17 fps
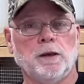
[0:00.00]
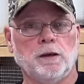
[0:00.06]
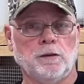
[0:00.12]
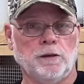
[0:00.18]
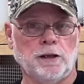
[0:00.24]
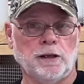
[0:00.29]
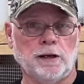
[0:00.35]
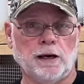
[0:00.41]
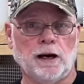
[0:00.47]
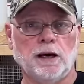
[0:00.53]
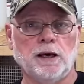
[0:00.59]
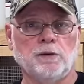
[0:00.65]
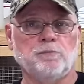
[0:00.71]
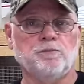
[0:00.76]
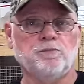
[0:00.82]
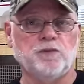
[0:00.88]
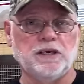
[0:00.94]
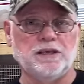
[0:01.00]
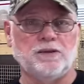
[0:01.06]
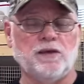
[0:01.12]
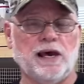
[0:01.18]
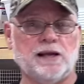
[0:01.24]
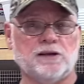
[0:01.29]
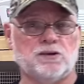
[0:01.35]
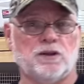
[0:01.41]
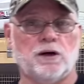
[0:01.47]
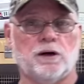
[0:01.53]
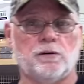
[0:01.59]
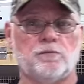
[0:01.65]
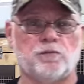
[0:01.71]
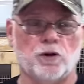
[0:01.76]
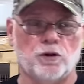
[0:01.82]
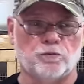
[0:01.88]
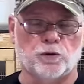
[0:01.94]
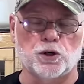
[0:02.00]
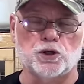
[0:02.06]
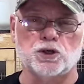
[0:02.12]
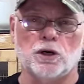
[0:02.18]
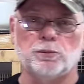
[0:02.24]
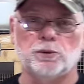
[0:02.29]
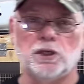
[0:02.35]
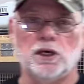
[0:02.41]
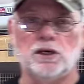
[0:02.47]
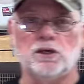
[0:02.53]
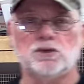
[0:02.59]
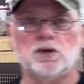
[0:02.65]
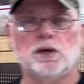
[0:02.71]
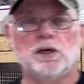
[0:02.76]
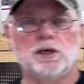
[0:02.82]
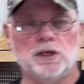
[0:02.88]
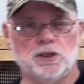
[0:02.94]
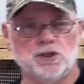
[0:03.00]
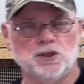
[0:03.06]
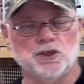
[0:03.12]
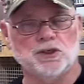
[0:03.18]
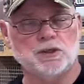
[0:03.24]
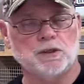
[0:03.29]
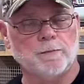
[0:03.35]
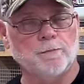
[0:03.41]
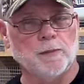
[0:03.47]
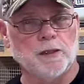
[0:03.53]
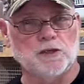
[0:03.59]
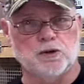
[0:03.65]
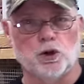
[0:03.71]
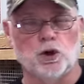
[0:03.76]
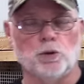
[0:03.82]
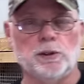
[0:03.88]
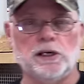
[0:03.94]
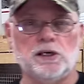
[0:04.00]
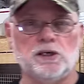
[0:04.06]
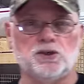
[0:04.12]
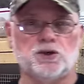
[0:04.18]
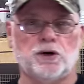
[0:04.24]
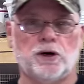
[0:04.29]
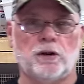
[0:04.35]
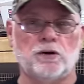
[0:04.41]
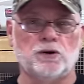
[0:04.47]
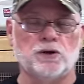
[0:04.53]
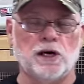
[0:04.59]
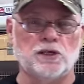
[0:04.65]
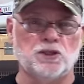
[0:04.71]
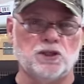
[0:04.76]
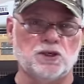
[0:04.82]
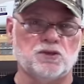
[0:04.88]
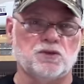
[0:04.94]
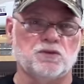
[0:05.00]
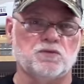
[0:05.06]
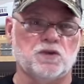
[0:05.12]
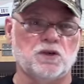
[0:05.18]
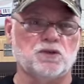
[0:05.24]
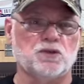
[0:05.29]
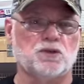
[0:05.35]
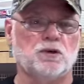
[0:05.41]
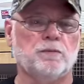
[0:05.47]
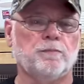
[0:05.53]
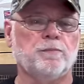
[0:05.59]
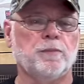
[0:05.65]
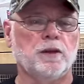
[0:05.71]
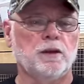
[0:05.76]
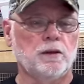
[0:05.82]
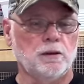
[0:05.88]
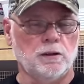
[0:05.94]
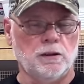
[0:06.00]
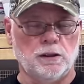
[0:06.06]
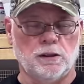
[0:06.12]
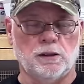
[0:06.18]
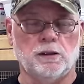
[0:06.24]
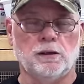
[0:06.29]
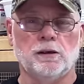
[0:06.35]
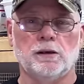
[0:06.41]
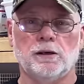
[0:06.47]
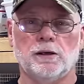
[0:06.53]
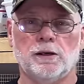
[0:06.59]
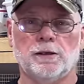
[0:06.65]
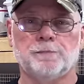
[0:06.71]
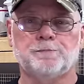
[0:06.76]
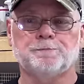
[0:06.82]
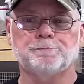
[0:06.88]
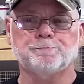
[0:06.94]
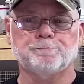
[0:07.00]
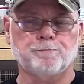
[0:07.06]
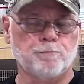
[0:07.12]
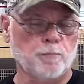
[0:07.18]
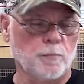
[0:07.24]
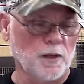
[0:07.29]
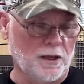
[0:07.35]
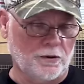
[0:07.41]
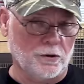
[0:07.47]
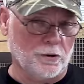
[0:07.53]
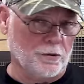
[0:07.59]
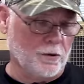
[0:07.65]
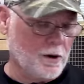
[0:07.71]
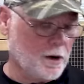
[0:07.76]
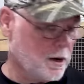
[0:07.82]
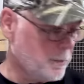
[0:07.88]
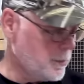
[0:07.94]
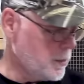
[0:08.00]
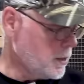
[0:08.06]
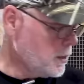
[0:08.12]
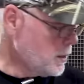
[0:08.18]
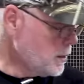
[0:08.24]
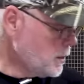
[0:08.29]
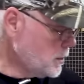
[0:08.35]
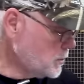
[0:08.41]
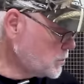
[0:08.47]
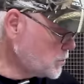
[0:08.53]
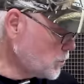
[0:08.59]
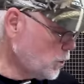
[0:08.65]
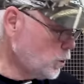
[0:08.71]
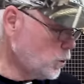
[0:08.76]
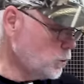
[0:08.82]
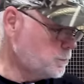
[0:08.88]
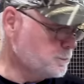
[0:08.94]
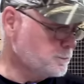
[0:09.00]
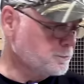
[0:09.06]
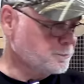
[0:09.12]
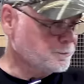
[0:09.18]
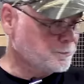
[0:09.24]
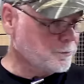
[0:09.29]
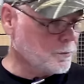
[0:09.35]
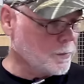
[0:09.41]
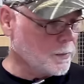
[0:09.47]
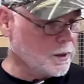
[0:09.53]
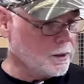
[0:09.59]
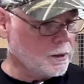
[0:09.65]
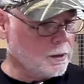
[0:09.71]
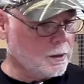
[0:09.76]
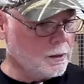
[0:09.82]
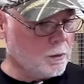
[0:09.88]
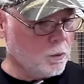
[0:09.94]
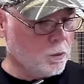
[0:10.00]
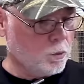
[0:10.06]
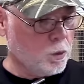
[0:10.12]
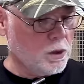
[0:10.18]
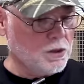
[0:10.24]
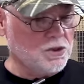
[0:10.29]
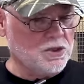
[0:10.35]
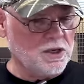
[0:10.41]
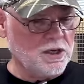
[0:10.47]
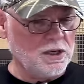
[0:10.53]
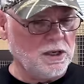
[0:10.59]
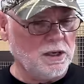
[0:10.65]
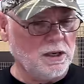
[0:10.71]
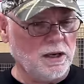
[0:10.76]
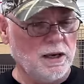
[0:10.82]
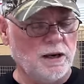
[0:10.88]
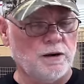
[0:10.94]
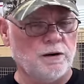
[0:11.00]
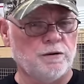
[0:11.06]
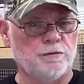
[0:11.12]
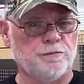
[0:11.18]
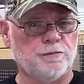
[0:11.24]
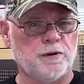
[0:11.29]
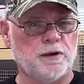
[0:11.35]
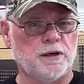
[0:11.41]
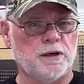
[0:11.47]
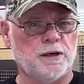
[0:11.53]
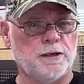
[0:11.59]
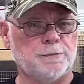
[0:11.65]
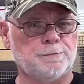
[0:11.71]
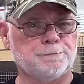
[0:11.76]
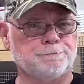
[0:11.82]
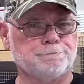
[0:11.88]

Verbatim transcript: and then I feed that to them for the first couple days. It just, it's a little bit easier on their digestive system and uh, and their crop. So once they have uh,